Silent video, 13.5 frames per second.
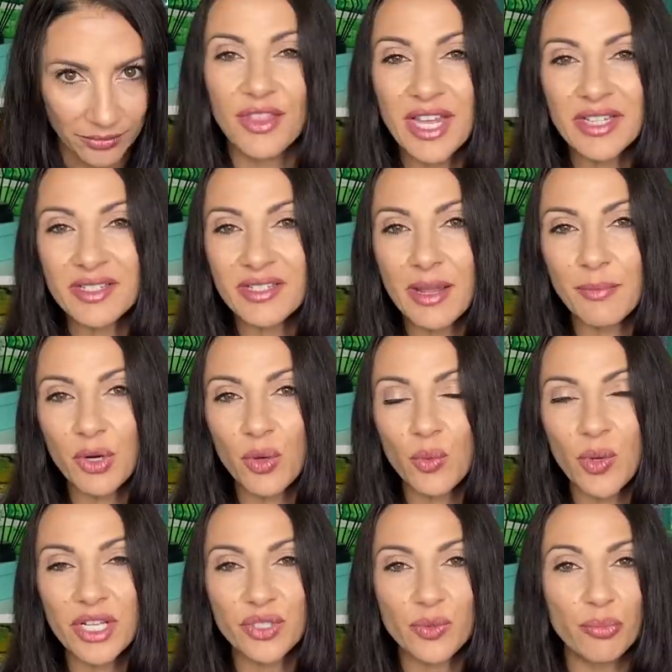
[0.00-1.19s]
Then Summer
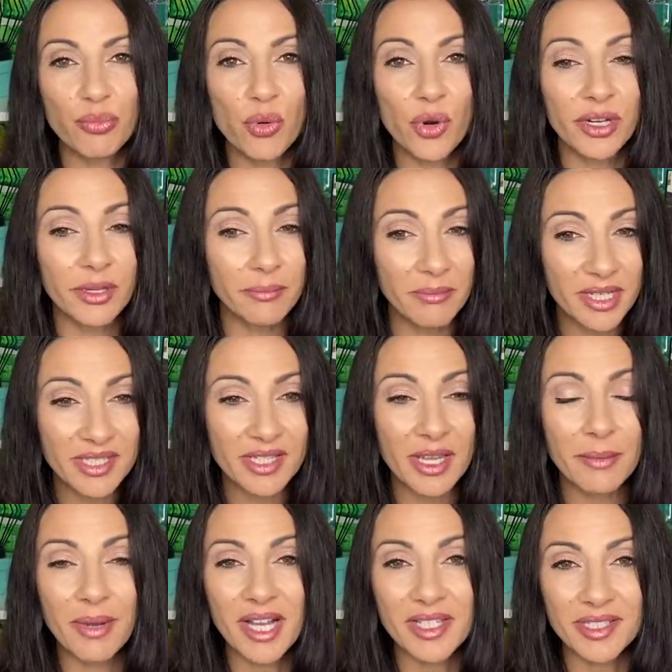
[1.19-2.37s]
was reported
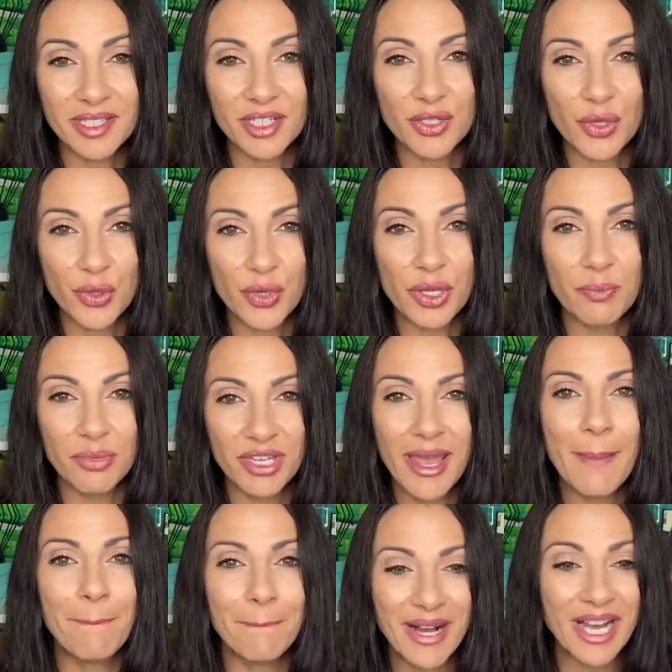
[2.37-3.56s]
missing by 6:30
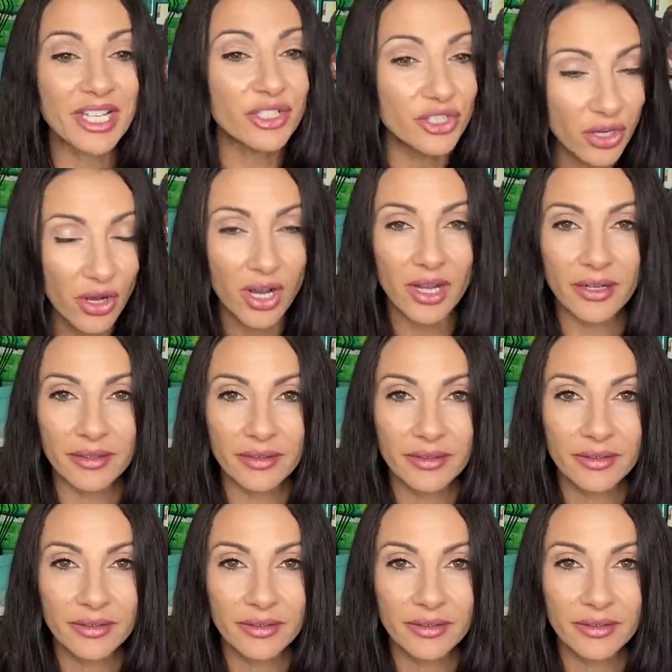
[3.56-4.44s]
p.m. by Don.